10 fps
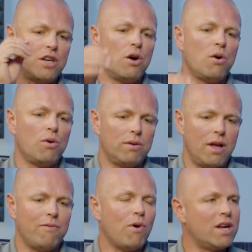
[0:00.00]
I know
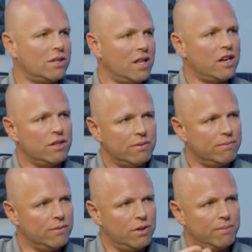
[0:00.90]
I've watched a lot of your
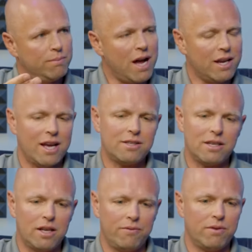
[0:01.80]
your podcasts. I
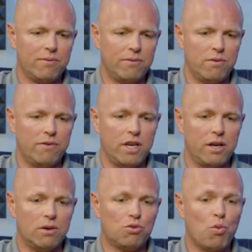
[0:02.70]
love your your
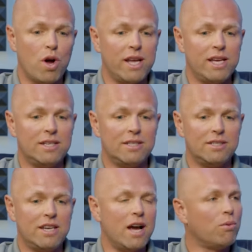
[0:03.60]
videos. One
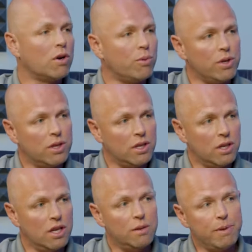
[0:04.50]
is network with
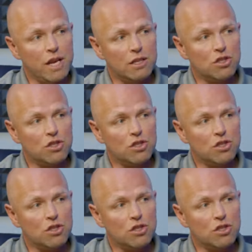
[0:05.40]
independent